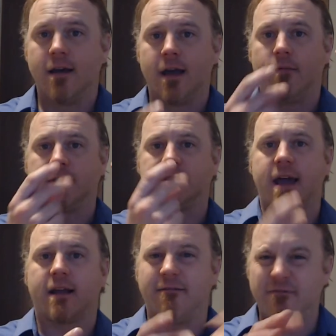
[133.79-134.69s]
It was
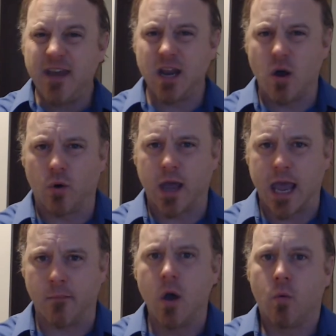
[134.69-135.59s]
like a video
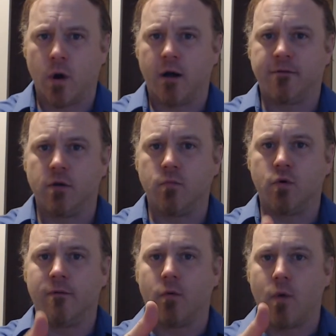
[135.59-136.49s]
game where if you
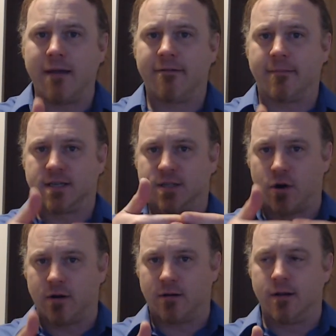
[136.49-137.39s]
move away from a
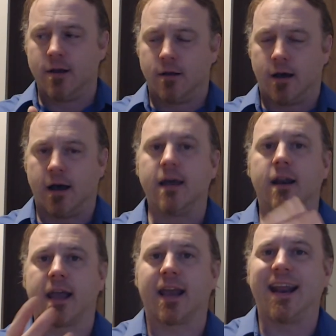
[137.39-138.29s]
certain in
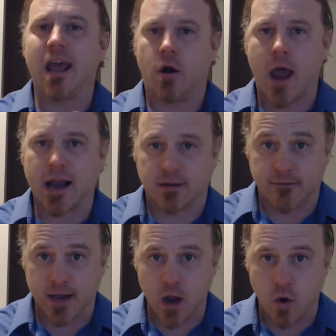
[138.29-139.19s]
like an interactive
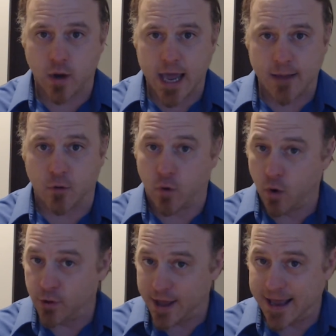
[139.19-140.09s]
video game, a
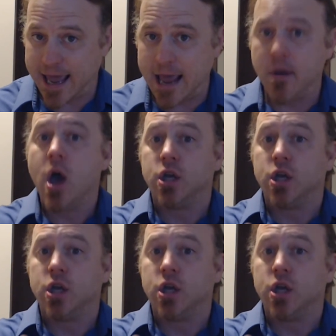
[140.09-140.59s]
role-playing game,